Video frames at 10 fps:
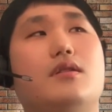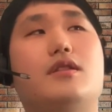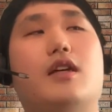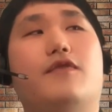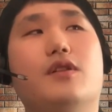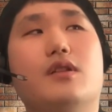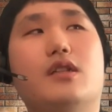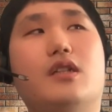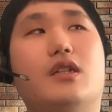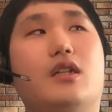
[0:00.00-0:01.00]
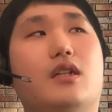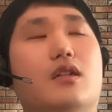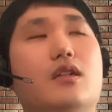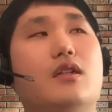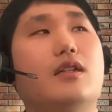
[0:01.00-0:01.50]
Definitely
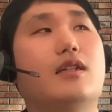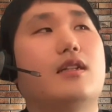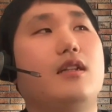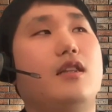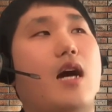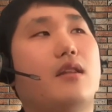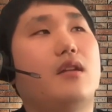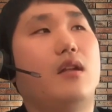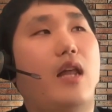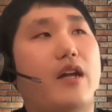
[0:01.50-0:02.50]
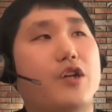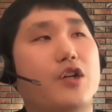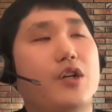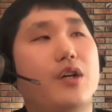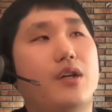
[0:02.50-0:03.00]
not the
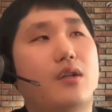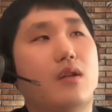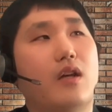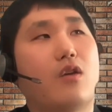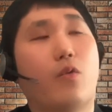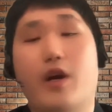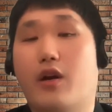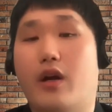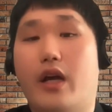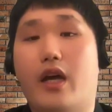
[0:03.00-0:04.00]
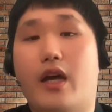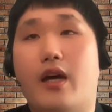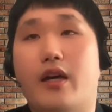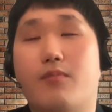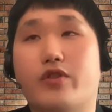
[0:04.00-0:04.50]
latter, like where
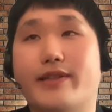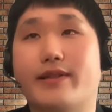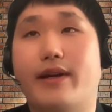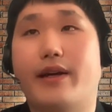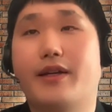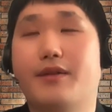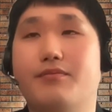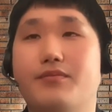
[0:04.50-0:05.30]
I am just like,